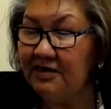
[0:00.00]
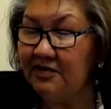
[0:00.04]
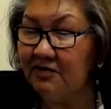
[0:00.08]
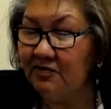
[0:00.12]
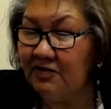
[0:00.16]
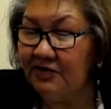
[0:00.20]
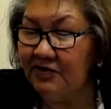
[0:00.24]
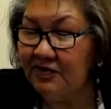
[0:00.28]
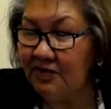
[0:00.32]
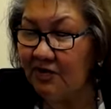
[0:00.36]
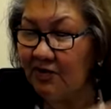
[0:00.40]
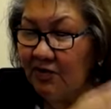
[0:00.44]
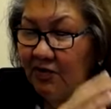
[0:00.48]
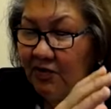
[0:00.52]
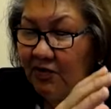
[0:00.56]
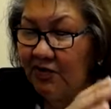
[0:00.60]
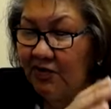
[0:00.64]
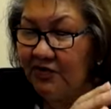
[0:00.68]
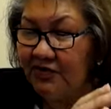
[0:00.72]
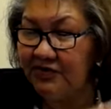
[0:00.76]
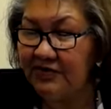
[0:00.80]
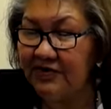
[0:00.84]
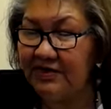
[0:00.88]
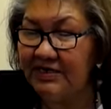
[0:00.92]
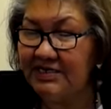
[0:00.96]
with the
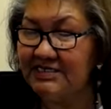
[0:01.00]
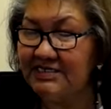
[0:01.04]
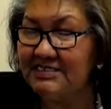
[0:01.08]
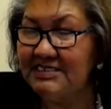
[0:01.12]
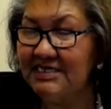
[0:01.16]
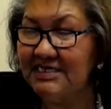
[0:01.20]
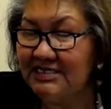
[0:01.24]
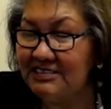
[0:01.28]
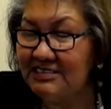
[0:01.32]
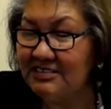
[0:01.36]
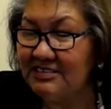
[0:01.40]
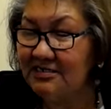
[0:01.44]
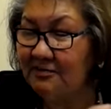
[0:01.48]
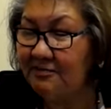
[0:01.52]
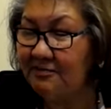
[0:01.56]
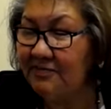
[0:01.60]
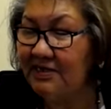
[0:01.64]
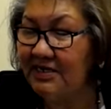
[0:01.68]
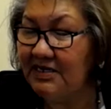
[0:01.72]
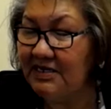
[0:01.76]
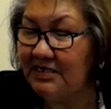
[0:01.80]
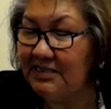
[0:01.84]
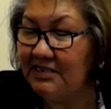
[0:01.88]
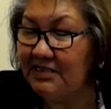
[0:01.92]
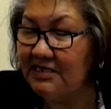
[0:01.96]
northern extension
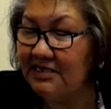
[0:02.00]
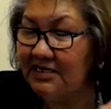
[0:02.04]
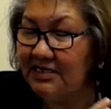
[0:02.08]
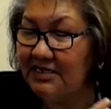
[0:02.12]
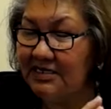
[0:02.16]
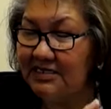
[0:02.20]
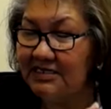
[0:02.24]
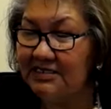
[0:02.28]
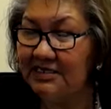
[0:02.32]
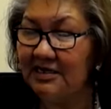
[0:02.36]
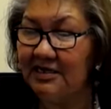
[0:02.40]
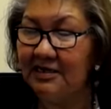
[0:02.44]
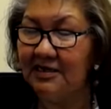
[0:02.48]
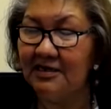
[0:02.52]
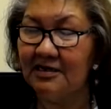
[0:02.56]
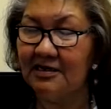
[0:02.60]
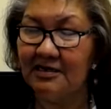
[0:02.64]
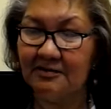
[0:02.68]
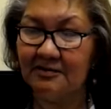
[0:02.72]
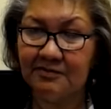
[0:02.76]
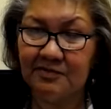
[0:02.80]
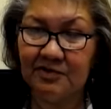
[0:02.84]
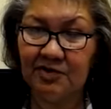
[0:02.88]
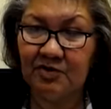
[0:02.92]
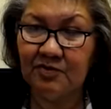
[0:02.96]
being the
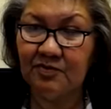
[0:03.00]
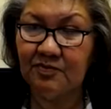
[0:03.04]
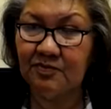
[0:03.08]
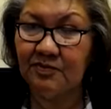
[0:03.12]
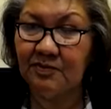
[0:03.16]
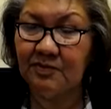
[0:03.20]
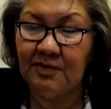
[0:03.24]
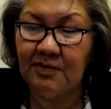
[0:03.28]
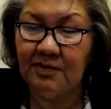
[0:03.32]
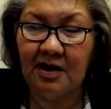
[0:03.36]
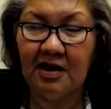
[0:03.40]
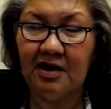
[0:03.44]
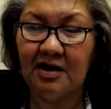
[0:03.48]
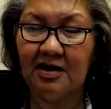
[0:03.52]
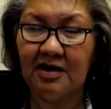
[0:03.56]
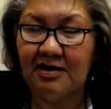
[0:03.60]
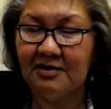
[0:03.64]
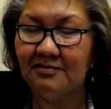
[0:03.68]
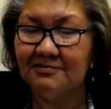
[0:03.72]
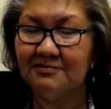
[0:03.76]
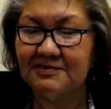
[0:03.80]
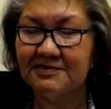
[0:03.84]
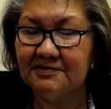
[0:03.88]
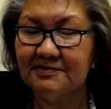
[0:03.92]
um, uh,